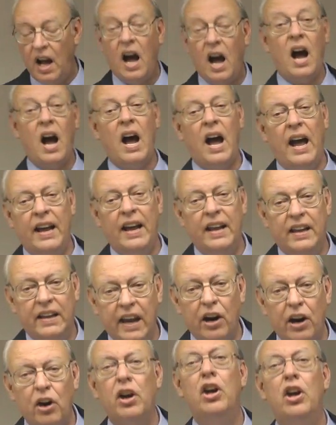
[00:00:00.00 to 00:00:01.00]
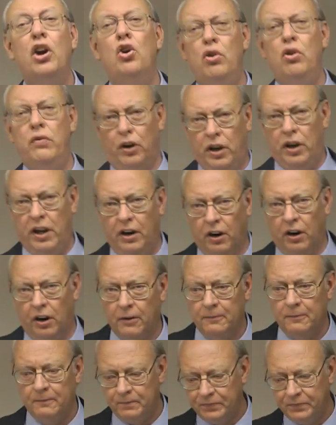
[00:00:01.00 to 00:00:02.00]
Hi, Gary Hoover
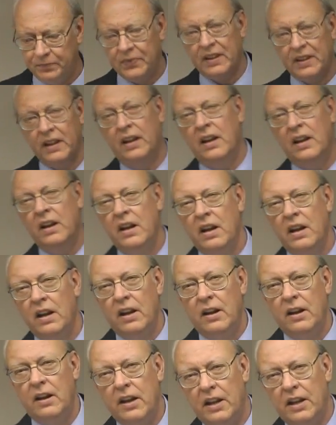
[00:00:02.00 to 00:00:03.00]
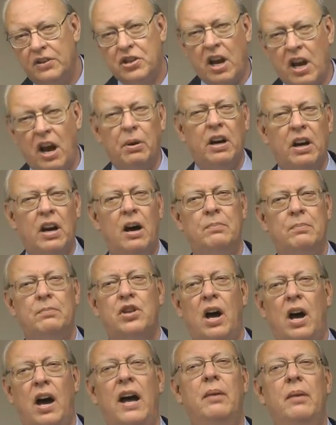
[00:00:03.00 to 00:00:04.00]
here. It's coming up
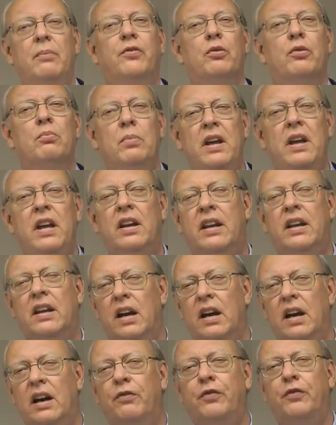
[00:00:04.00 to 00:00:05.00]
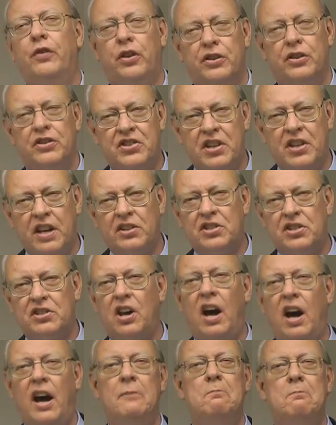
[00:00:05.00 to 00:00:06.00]
time for me to give for the sixth
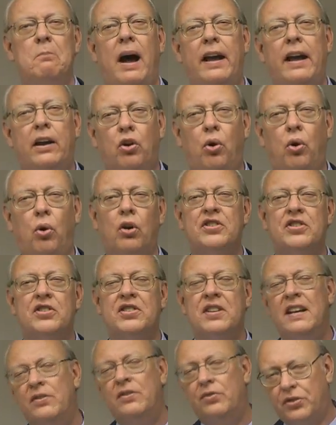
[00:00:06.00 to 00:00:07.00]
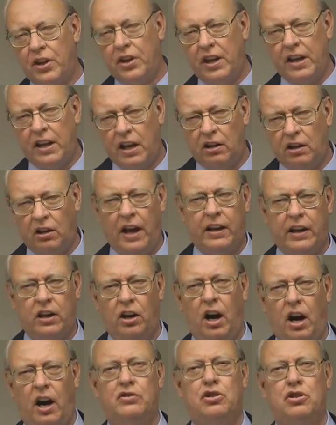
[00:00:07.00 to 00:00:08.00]
time my course in thinking like
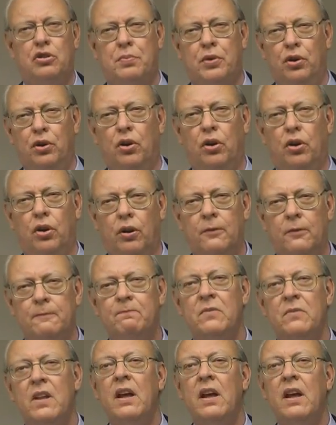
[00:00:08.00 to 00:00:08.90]
an entrepreneur